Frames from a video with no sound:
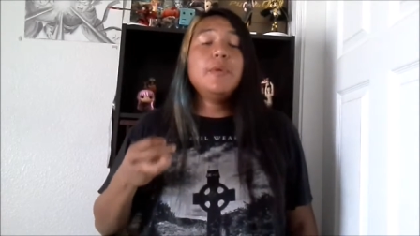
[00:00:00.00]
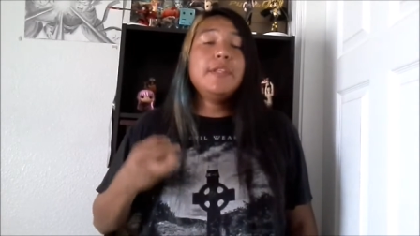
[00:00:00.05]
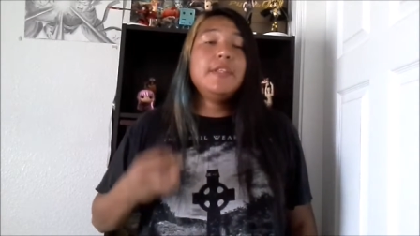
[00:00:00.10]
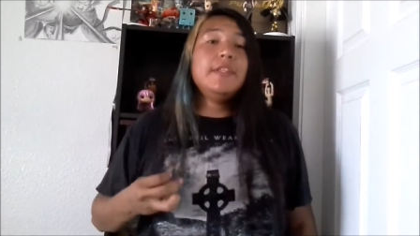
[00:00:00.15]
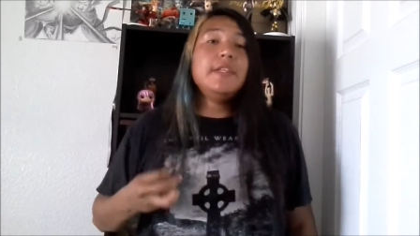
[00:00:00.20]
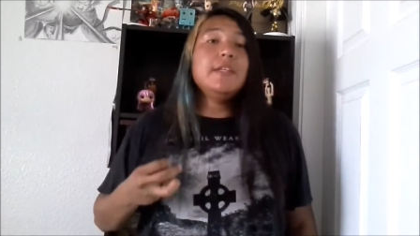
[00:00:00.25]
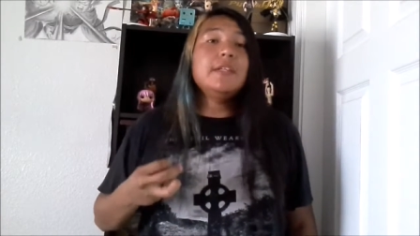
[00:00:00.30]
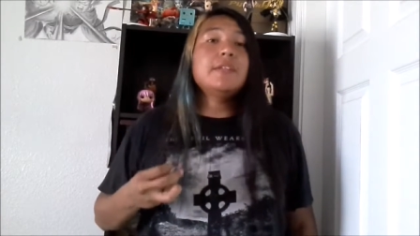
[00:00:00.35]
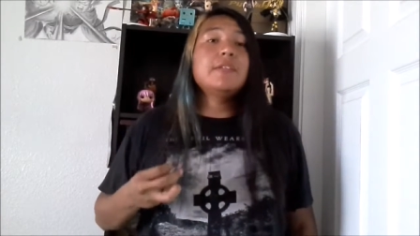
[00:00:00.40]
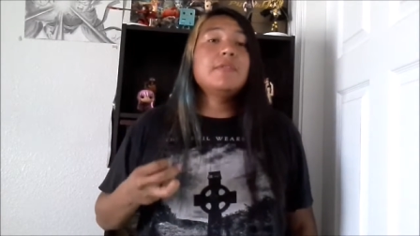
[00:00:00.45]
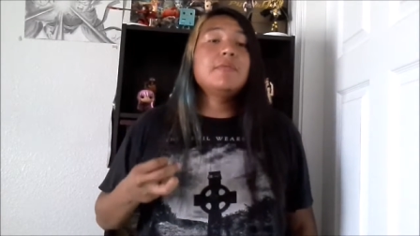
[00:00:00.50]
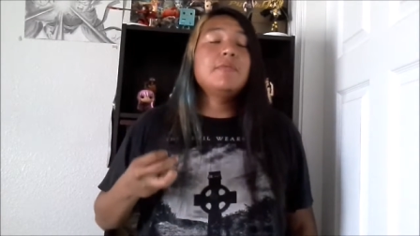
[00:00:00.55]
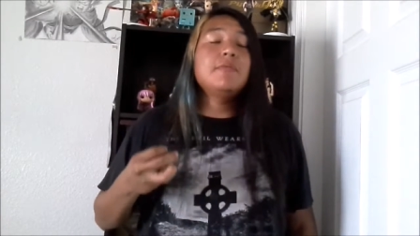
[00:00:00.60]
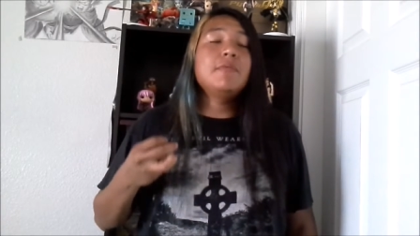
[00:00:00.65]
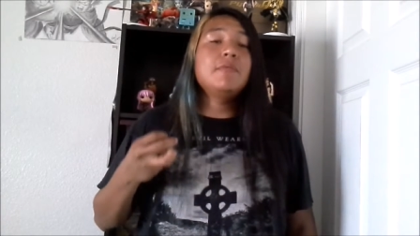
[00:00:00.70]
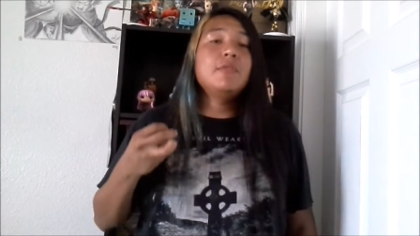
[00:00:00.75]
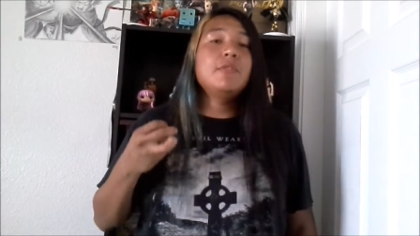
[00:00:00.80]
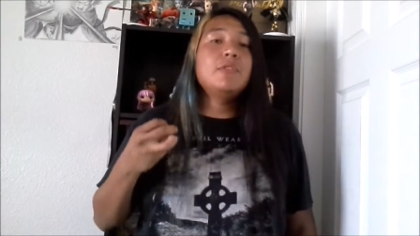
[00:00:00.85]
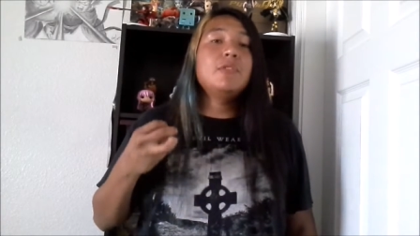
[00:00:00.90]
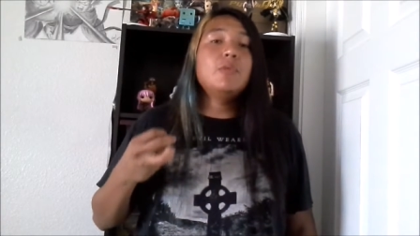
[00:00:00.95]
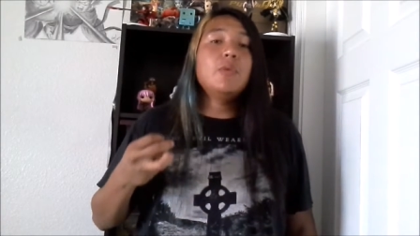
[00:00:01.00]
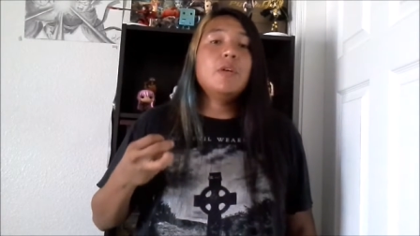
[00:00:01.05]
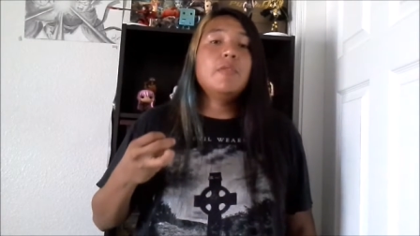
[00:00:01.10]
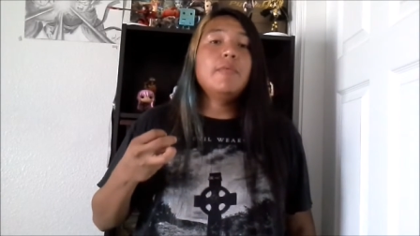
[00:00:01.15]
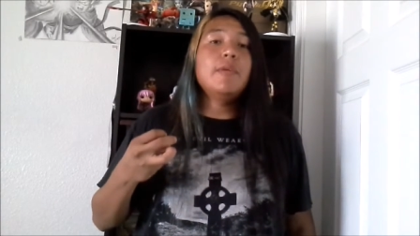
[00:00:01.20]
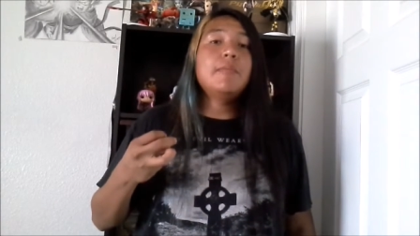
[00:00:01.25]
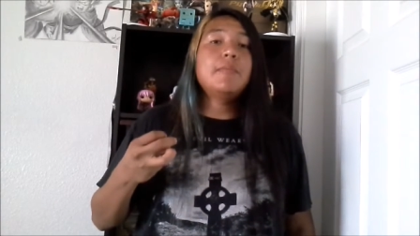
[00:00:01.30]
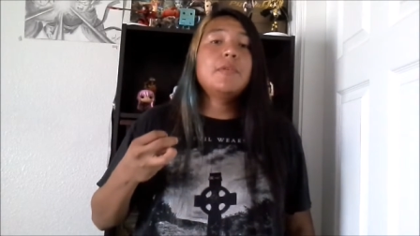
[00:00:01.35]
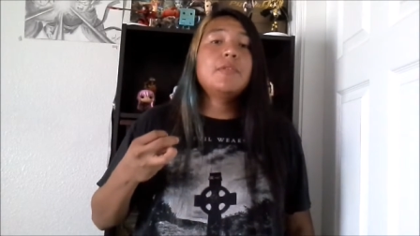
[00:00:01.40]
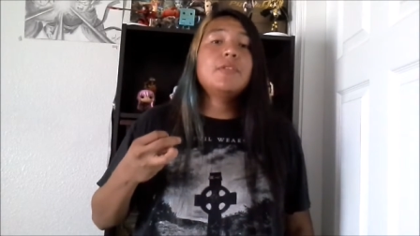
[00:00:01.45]
with these
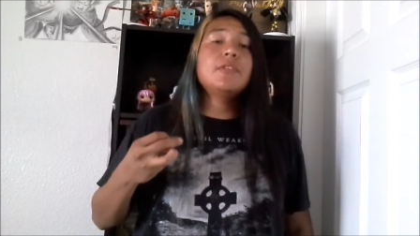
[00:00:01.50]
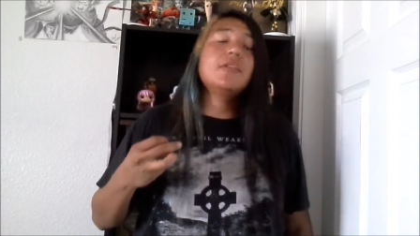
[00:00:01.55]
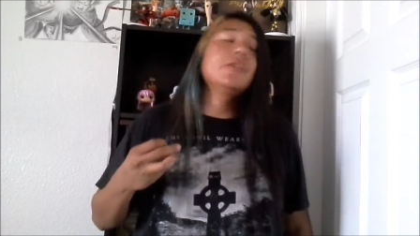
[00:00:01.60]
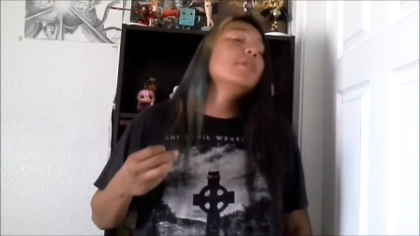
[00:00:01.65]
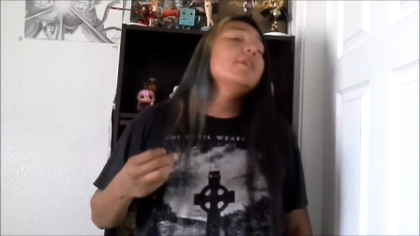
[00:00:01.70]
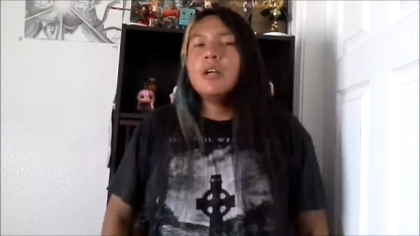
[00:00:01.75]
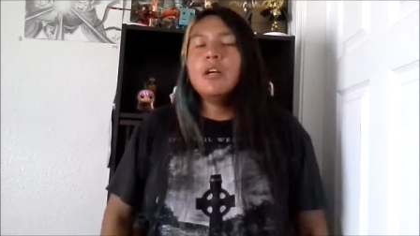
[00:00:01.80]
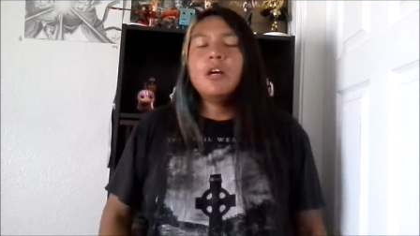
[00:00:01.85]
12 members.